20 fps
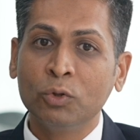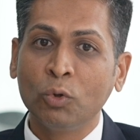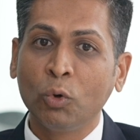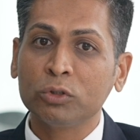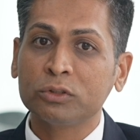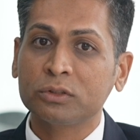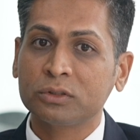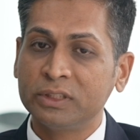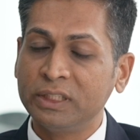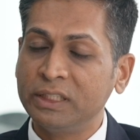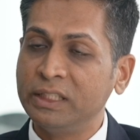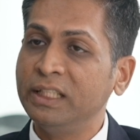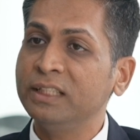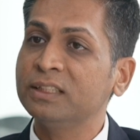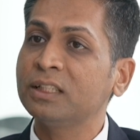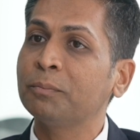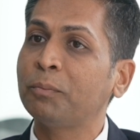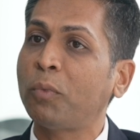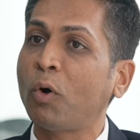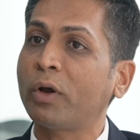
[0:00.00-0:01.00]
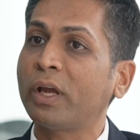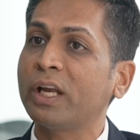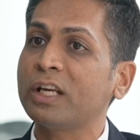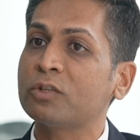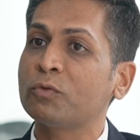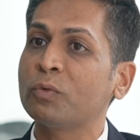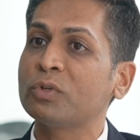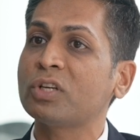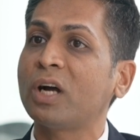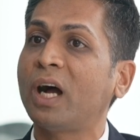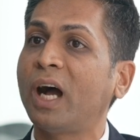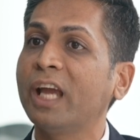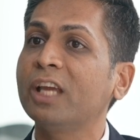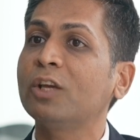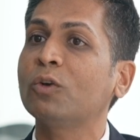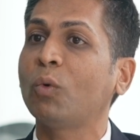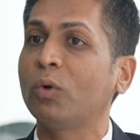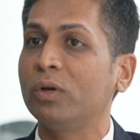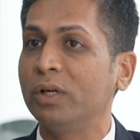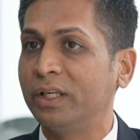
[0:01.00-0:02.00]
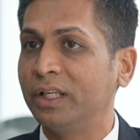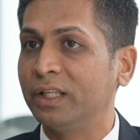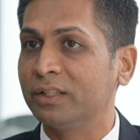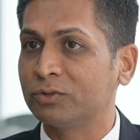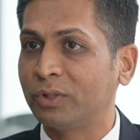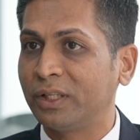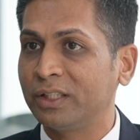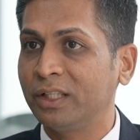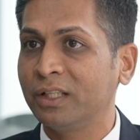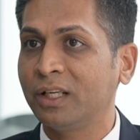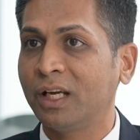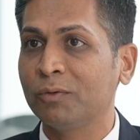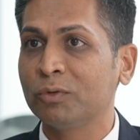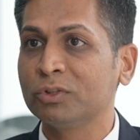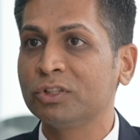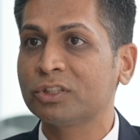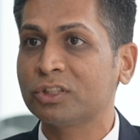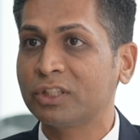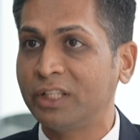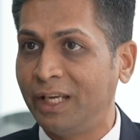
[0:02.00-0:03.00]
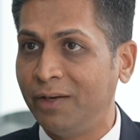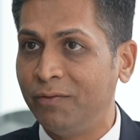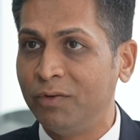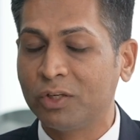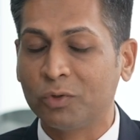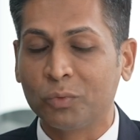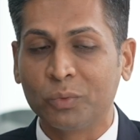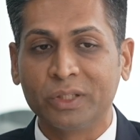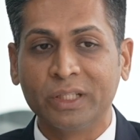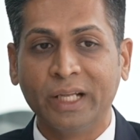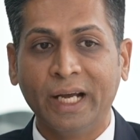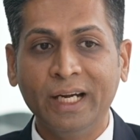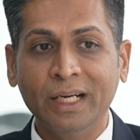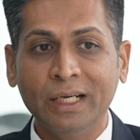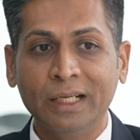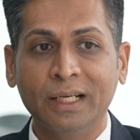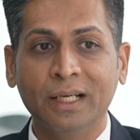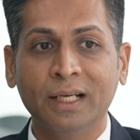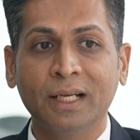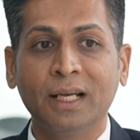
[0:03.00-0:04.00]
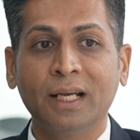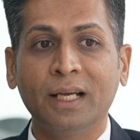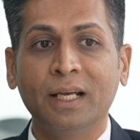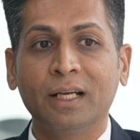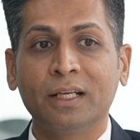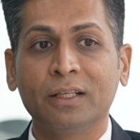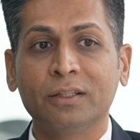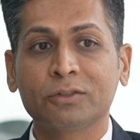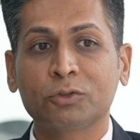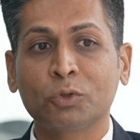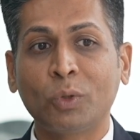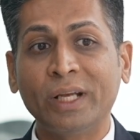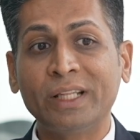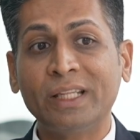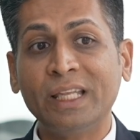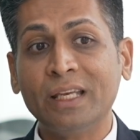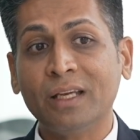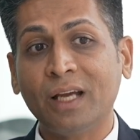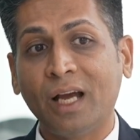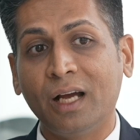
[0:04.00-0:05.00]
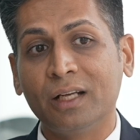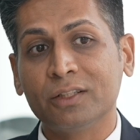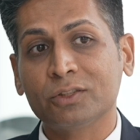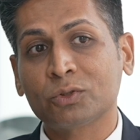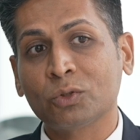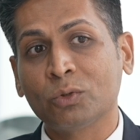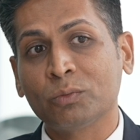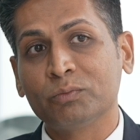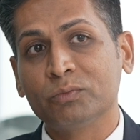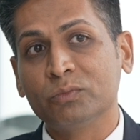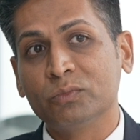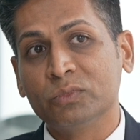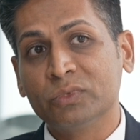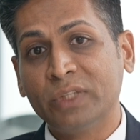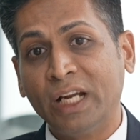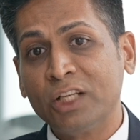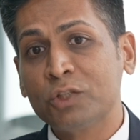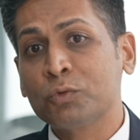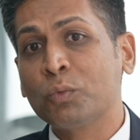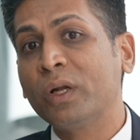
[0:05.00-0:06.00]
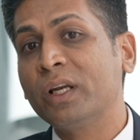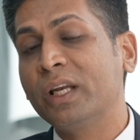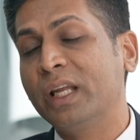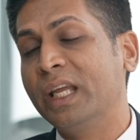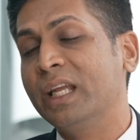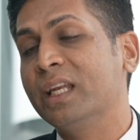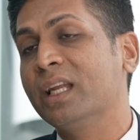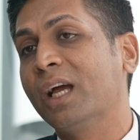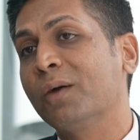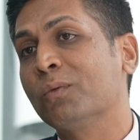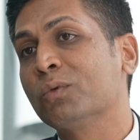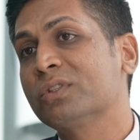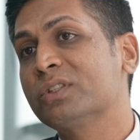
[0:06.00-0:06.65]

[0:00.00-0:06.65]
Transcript: those cities and pockets which are high quality. So I think I would just caveat with that. So I think, that is one area I would